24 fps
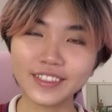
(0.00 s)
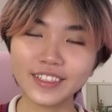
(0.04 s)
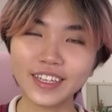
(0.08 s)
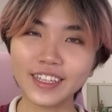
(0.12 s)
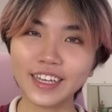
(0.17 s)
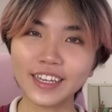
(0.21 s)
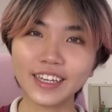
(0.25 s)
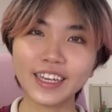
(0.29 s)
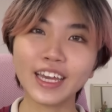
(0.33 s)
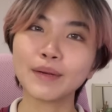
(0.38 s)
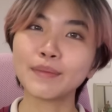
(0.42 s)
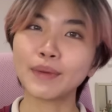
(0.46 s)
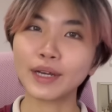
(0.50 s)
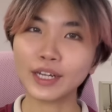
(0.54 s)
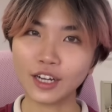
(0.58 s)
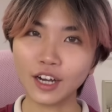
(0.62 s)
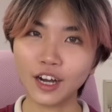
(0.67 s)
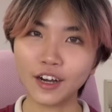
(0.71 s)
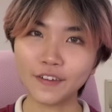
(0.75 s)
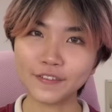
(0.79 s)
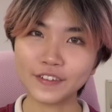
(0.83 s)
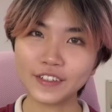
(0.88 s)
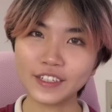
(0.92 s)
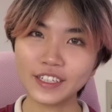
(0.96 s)
I get my
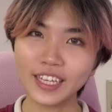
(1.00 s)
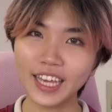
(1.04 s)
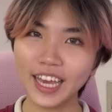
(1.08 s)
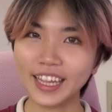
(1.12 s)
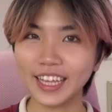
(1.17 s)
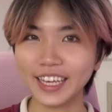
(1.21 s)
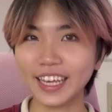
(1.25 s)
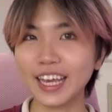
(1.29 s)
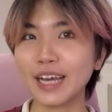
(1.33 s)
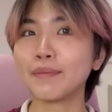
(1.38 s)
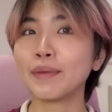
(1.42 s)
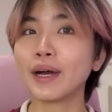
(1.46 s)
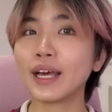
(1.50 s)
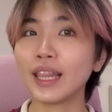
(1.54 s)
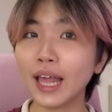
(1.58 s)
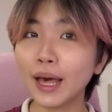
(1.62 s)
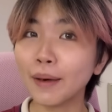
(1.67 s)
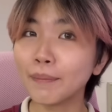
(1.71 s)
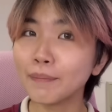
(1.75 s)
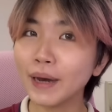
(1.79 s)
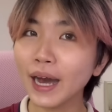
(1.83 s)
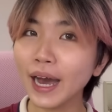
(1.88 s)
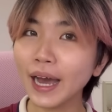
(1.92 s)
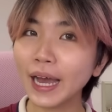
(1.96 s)
coffee and I get my
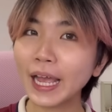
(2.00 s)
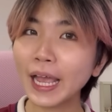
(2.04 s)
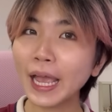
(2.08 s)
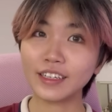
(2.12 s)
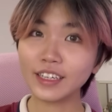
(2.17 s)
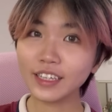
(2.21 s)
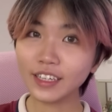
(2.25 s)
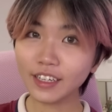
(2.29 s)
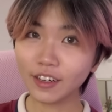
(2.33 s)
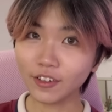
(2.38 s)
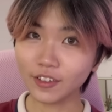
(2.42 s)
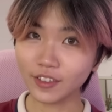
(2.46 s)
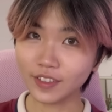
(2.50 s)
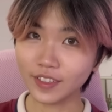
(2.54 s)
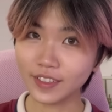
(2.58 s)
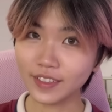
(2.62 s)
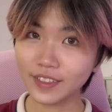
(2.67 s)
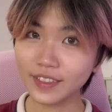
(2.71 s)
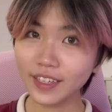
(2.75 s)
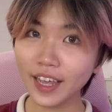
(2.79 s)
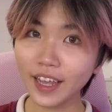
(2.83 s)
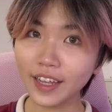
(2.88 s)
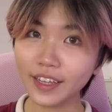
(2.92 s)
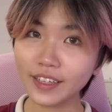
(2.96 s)
lamb pie. He orders
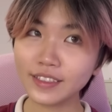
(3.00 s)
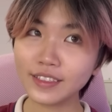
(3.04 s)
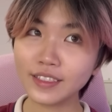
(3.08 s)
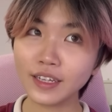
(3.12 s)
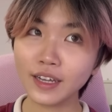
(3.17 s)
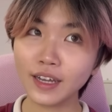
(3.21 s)
next,